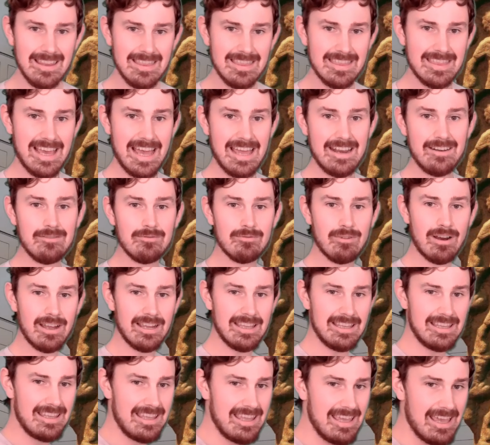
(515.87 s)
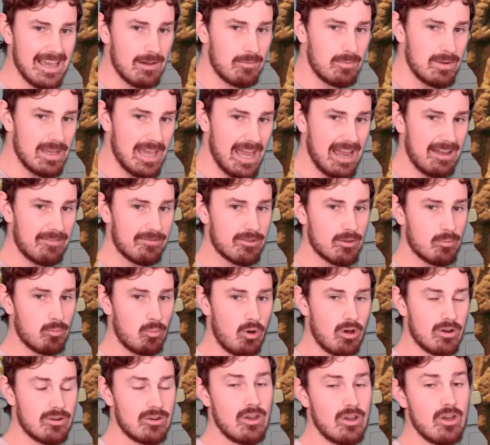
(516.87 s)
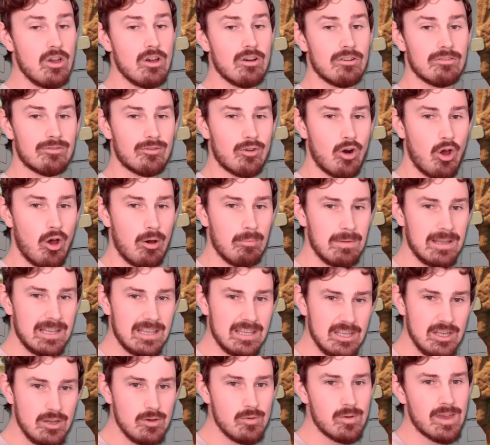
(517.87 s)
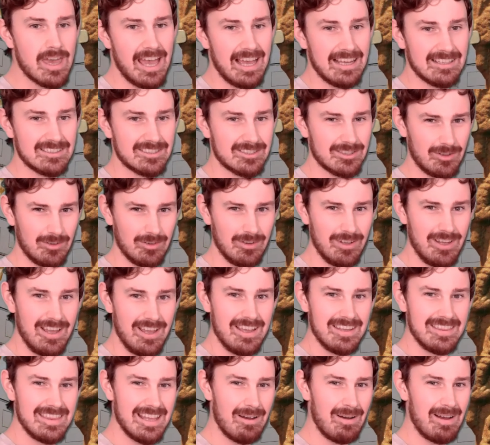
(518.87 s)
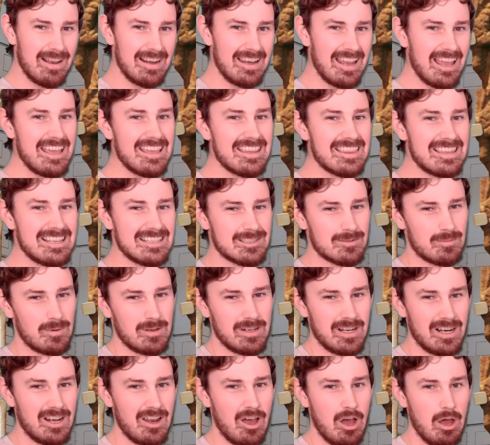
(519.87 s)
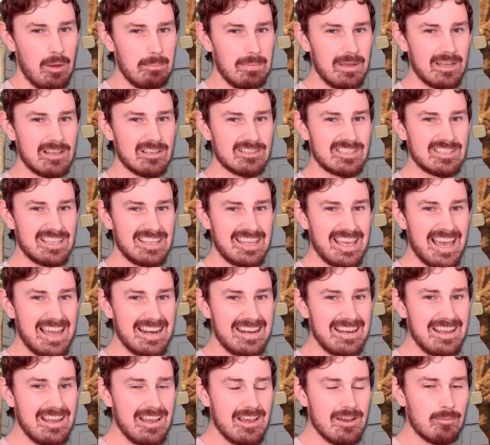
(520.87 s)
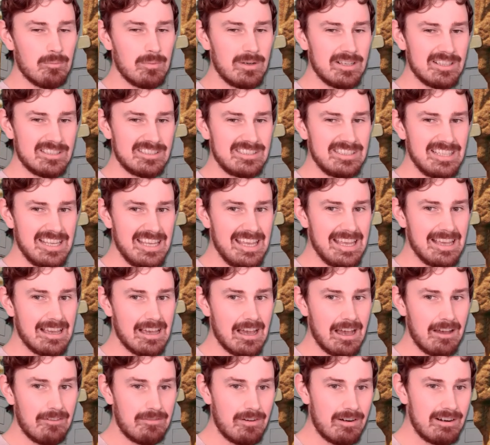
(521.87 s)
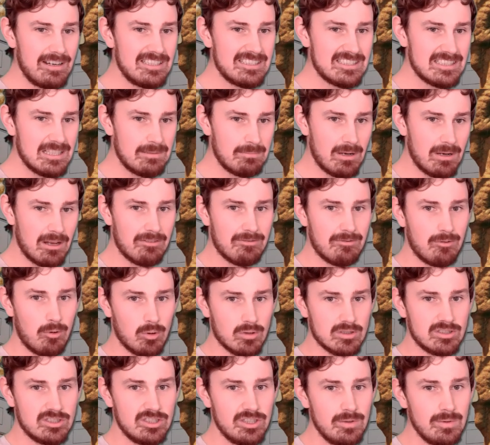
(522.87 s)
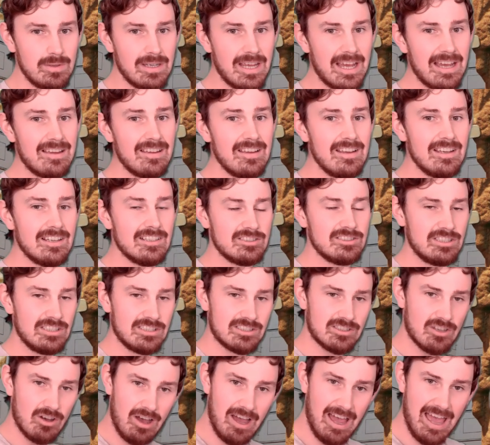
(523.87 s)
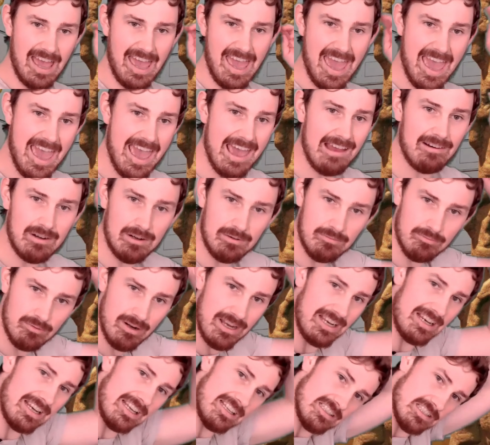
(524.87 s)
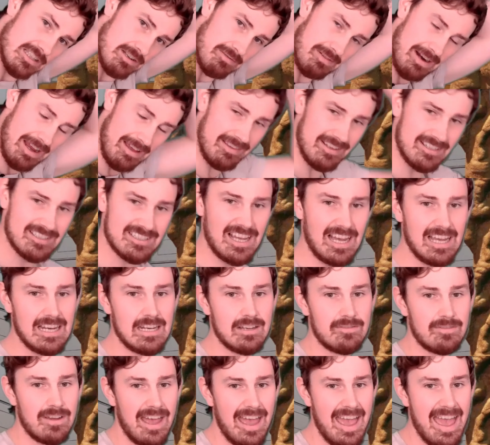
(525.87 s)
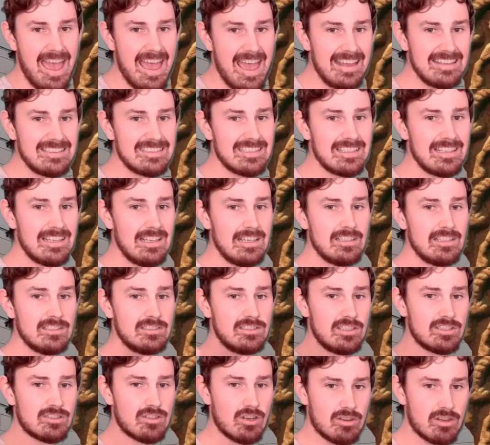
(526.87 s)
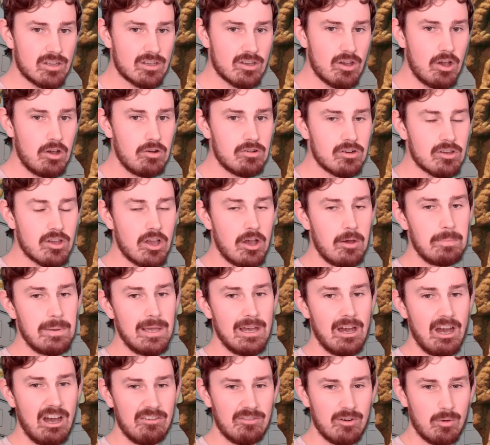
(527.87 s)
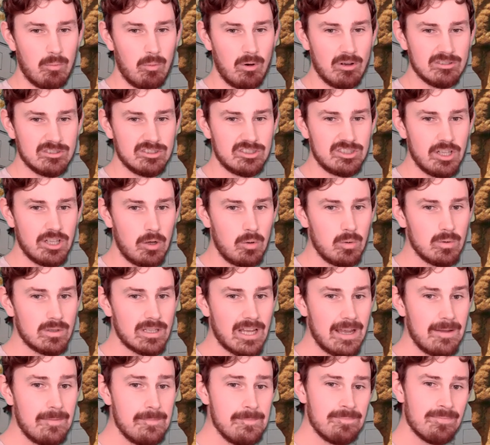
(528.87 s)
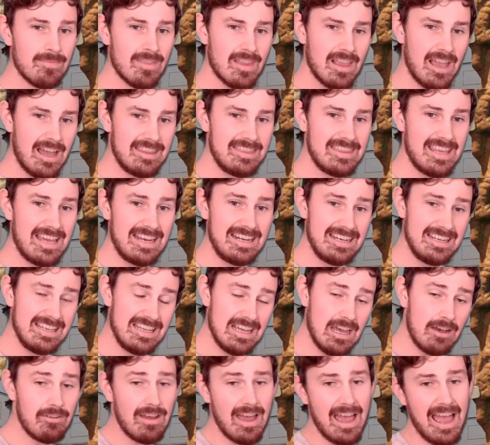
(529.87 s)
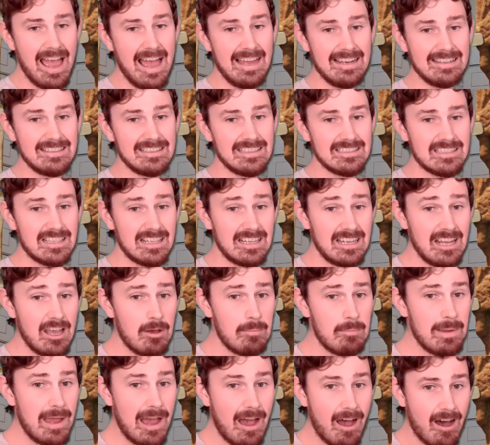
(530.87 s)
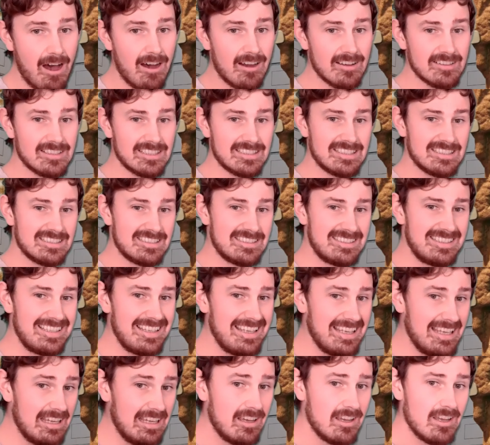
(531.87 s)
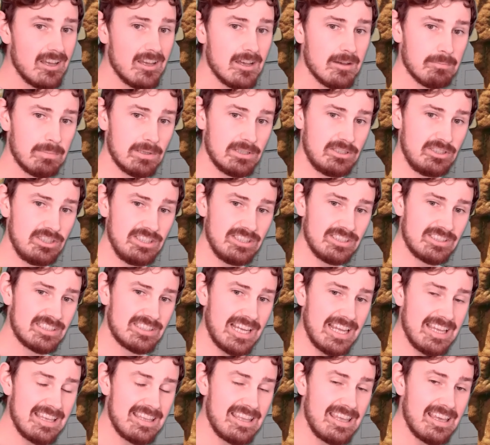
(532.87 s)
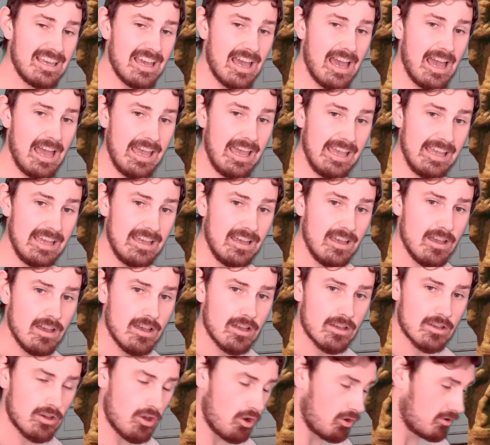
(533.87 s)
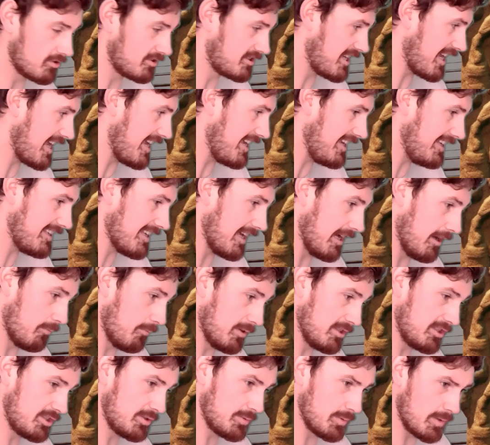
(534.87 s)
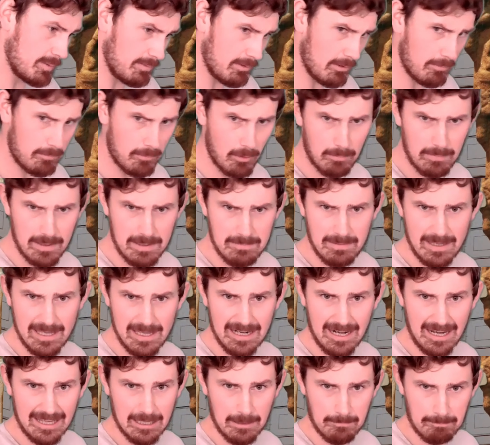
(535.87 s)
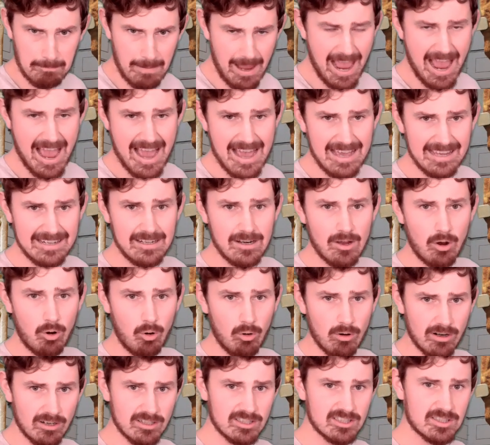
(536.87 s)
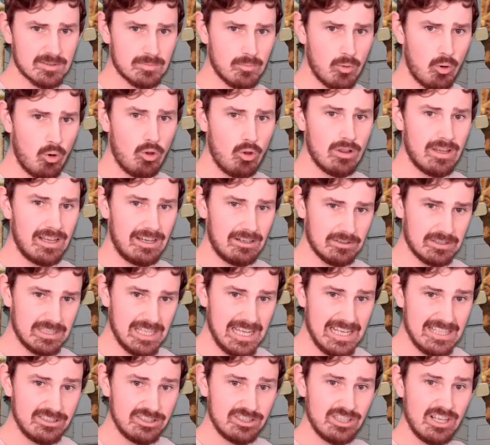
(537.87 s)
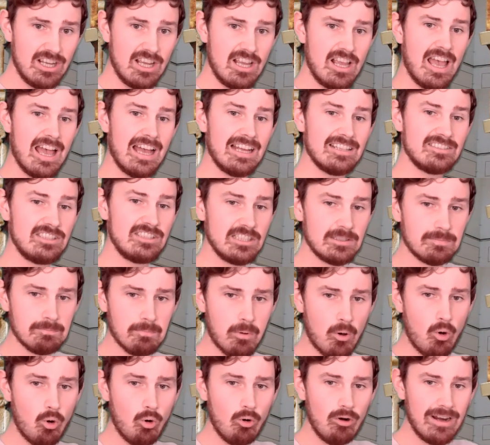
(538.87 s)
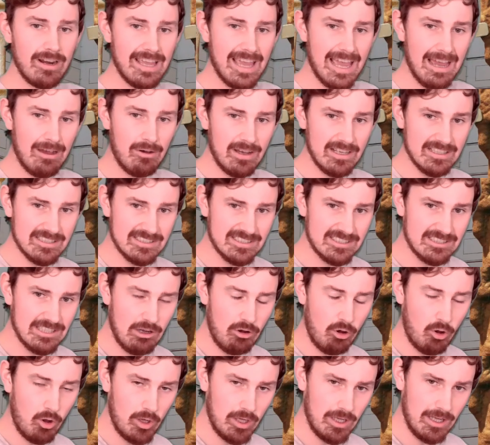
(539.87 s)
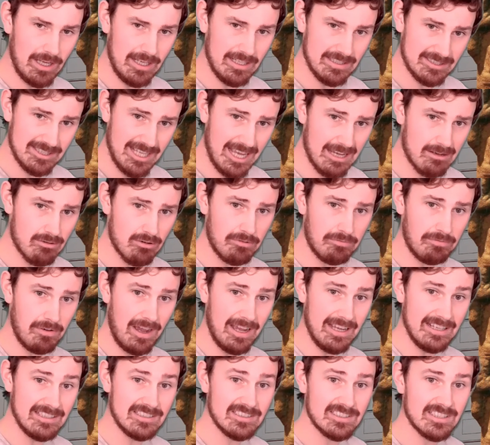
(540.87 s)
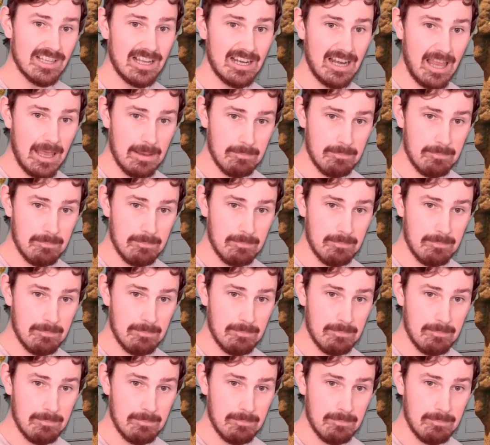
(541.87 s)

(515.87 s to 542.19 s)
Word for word: Then right here we have the one from Newcastle. Now I like this one a lot because again we're seeing a very similar Fortuna. She's got her hair and ringlets around the side of her head. She's got the cornucopia over one shoulder, and then in the other hand it's a little bit harder to see, but she's taking a container which would probably be like a pan or a small little dish, and she's pouring out a, a sacrifice, a